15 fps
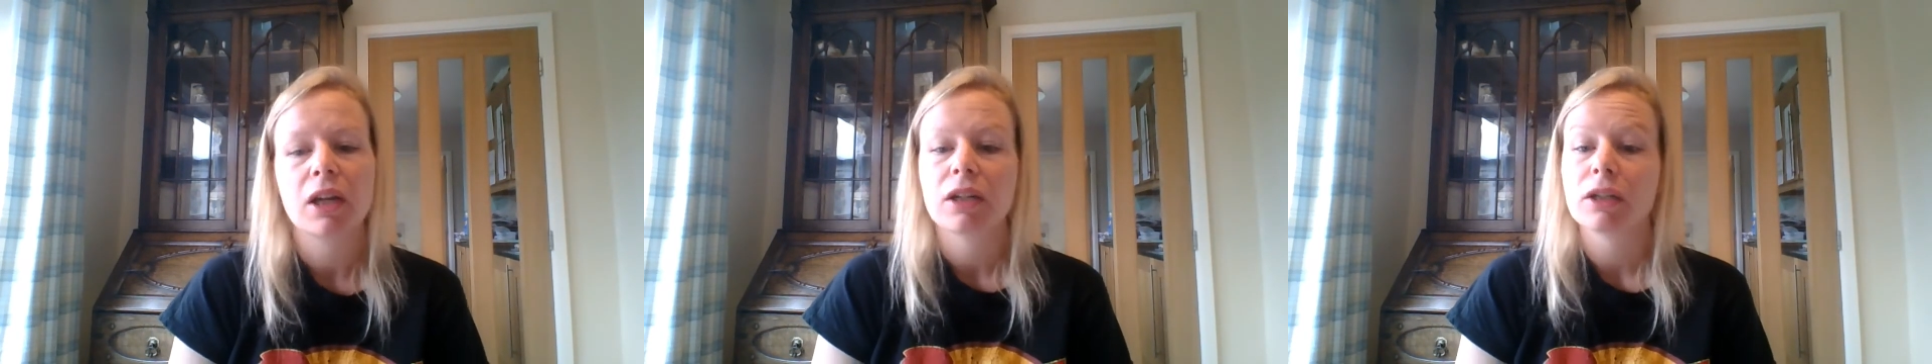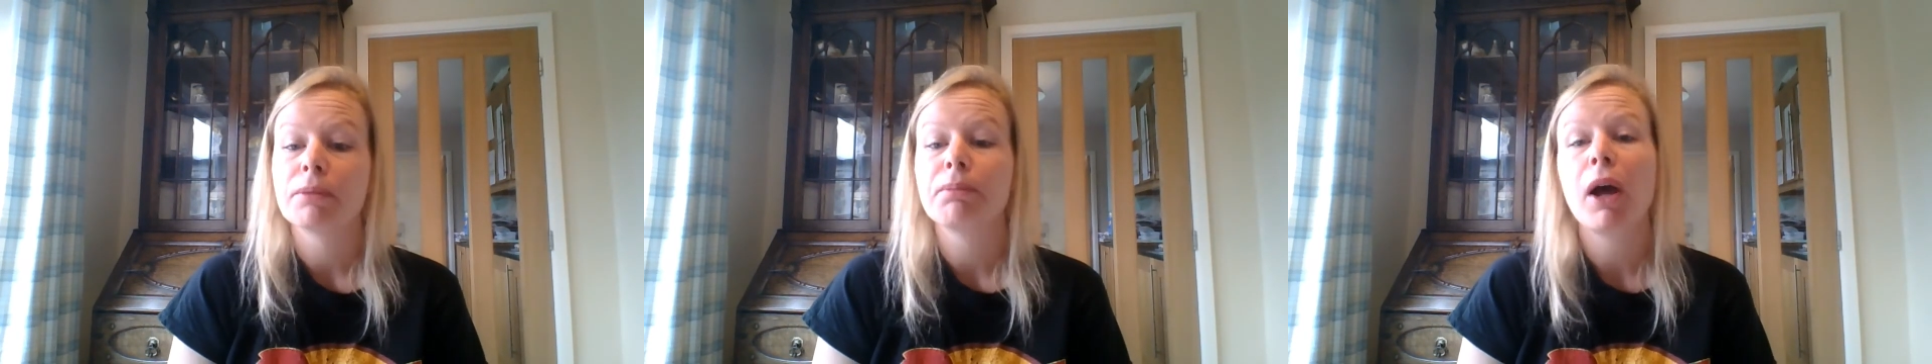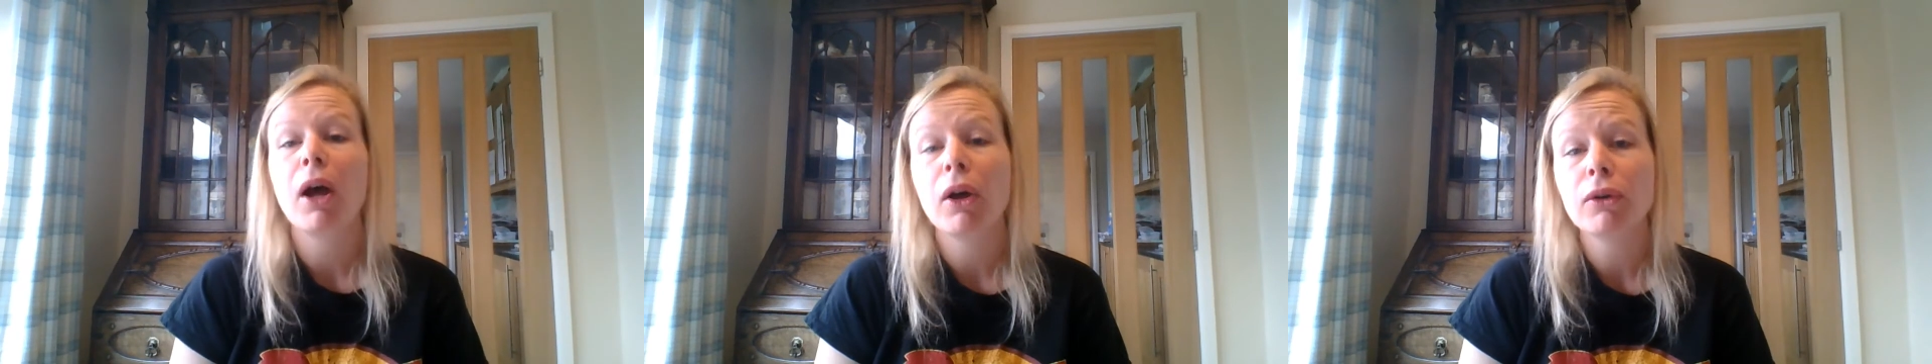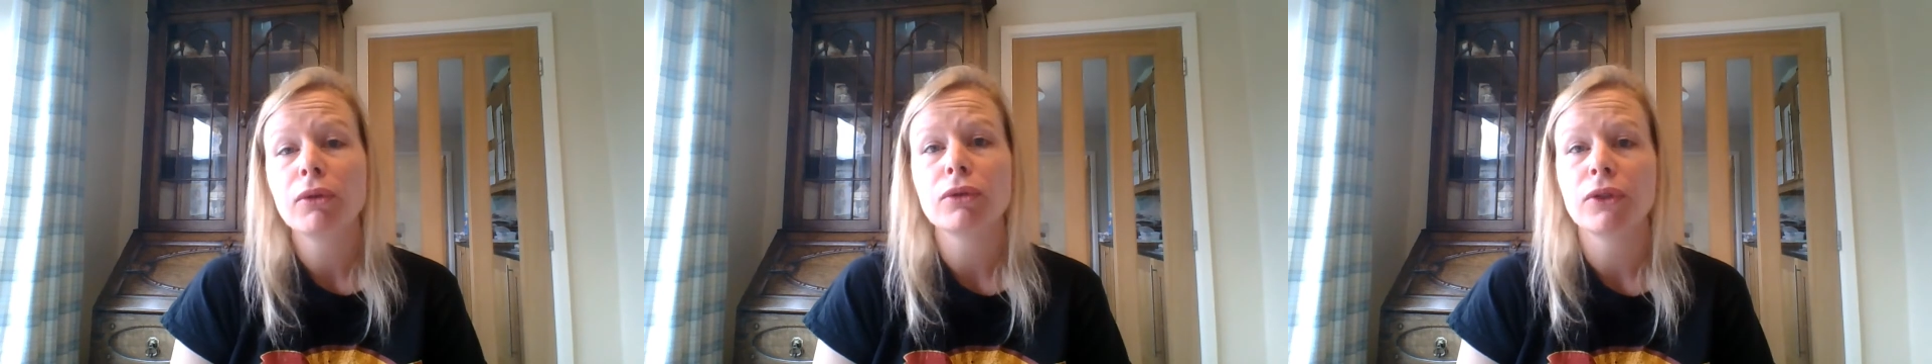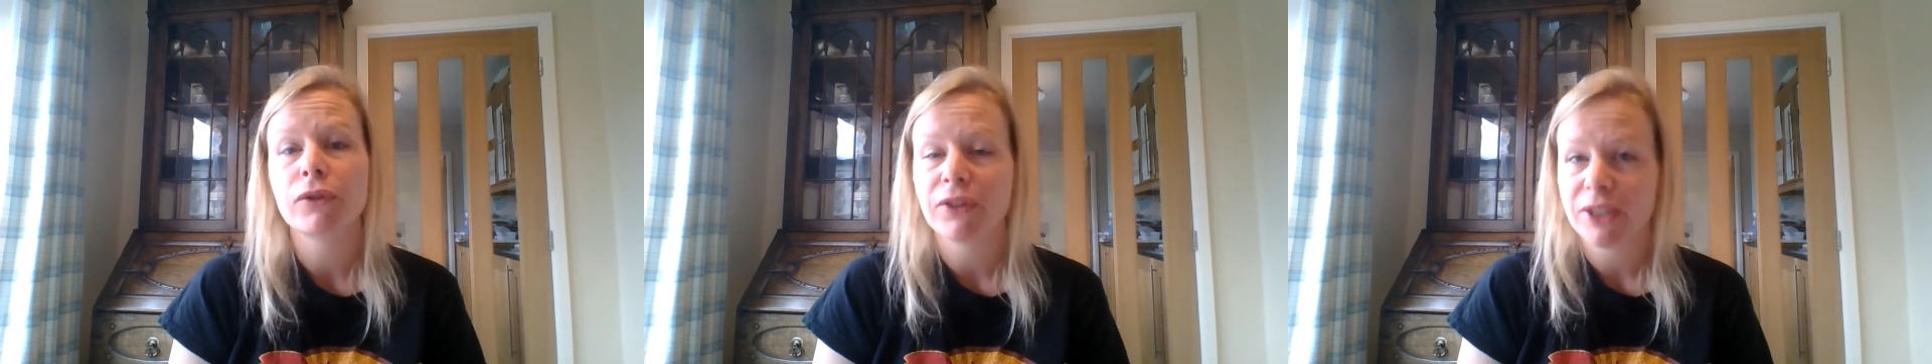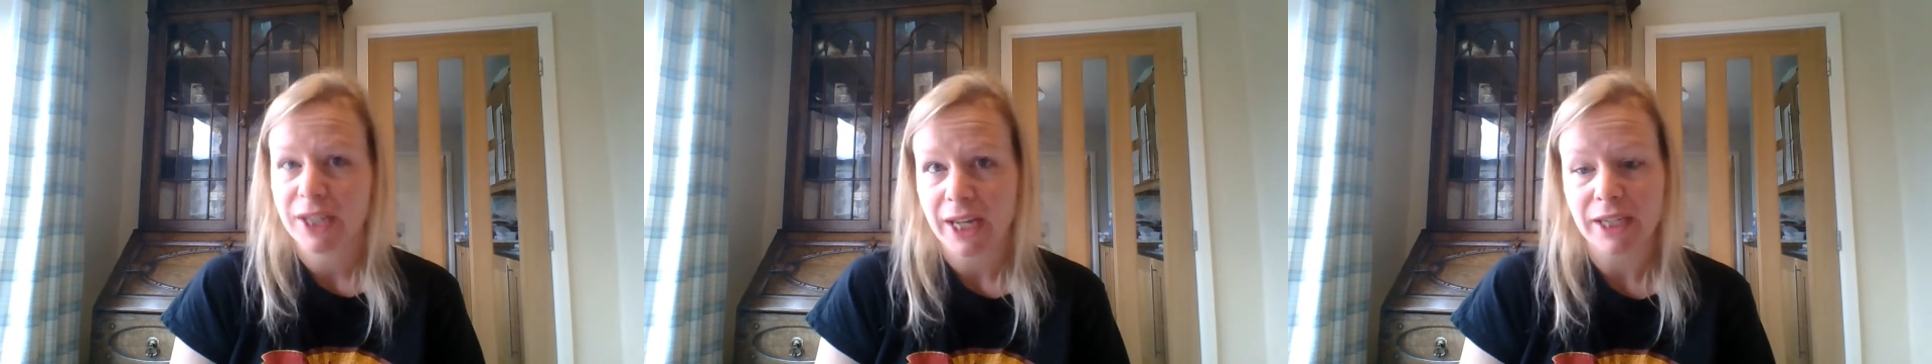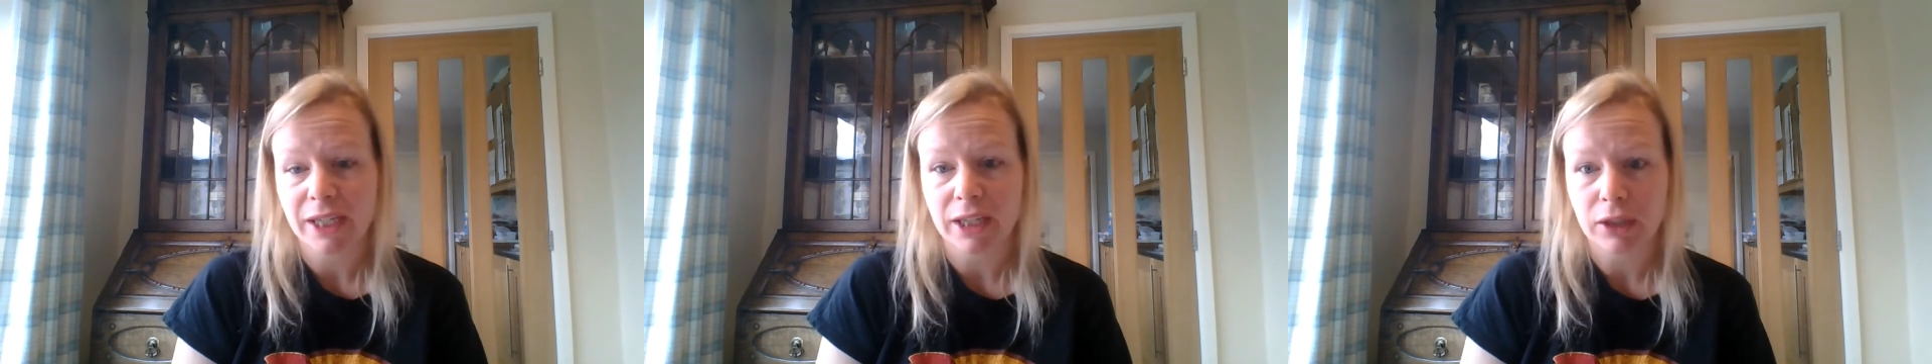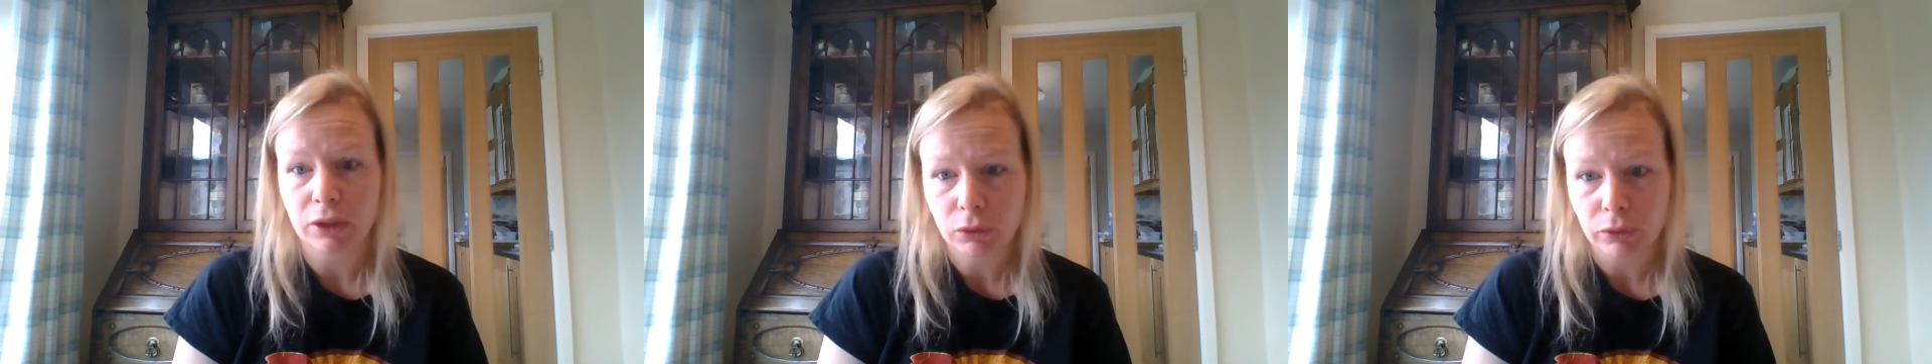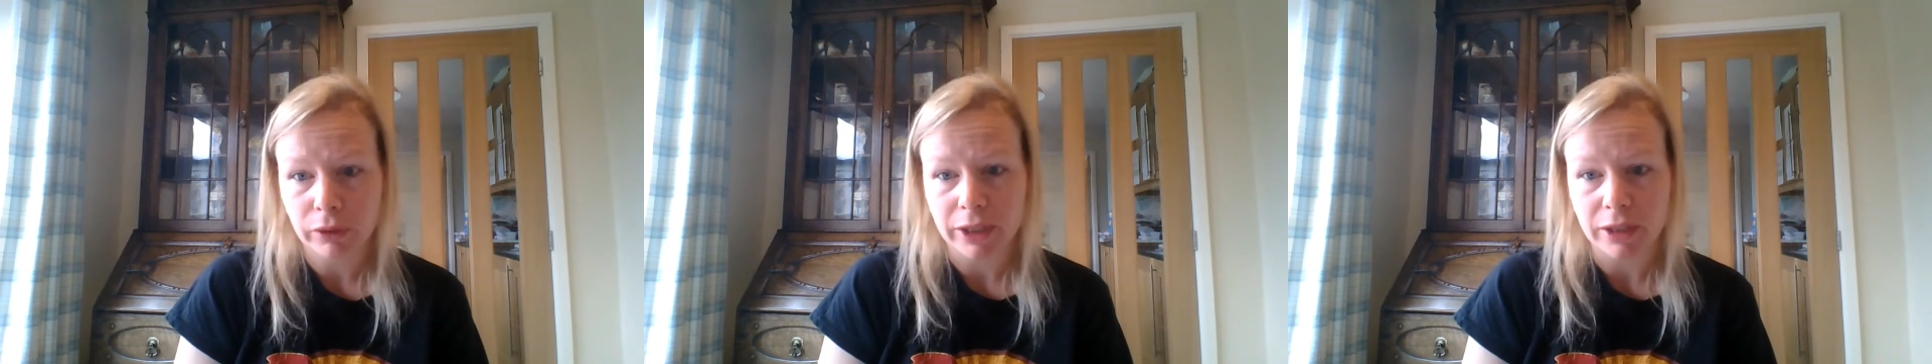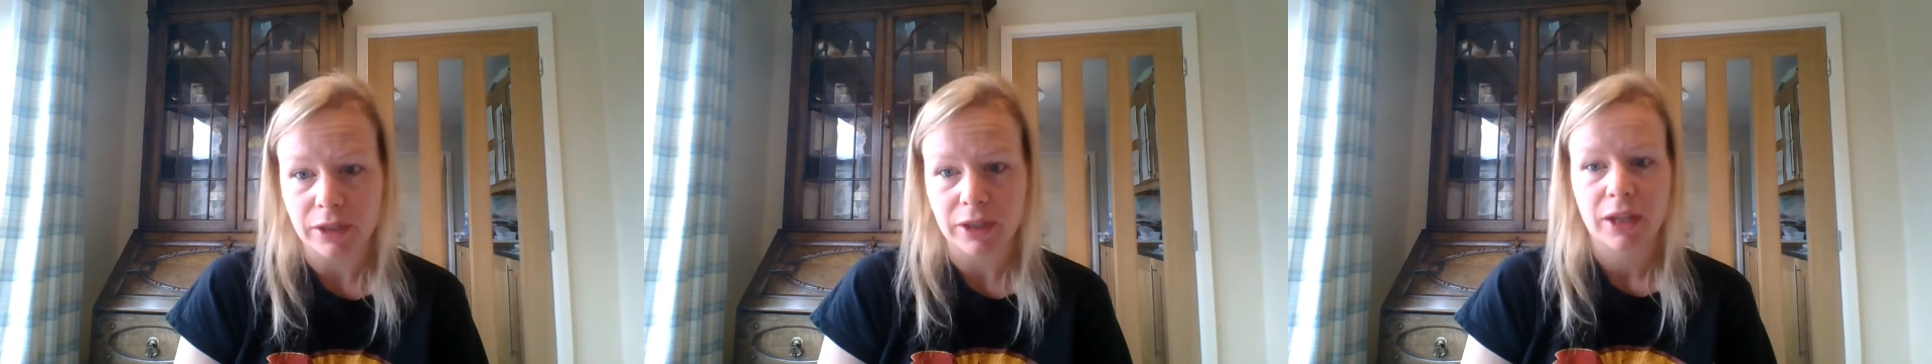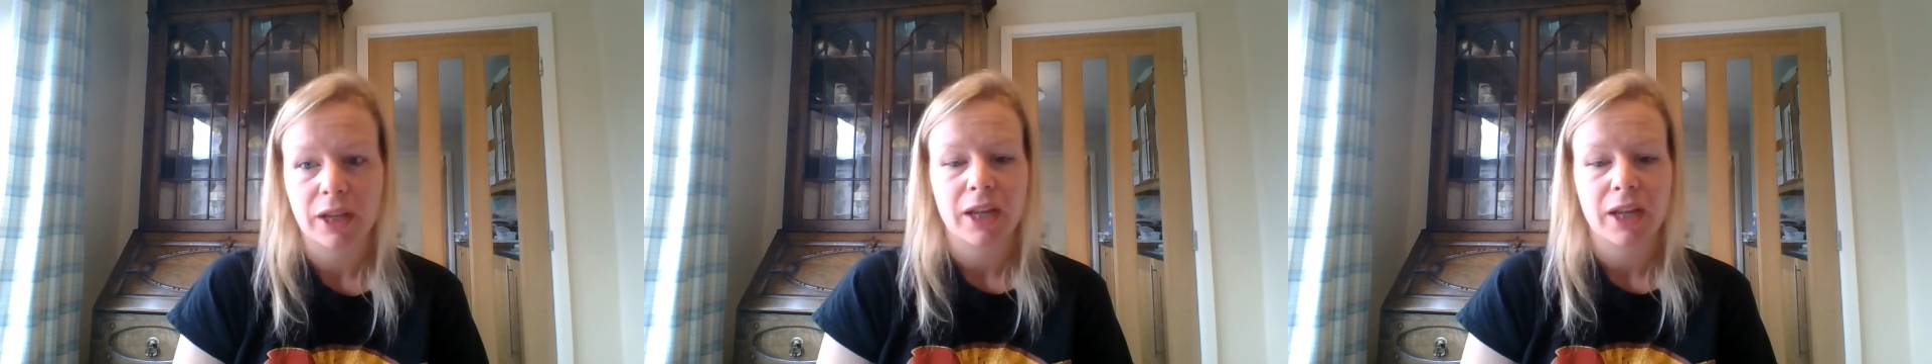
to pose for Teddy Lloyd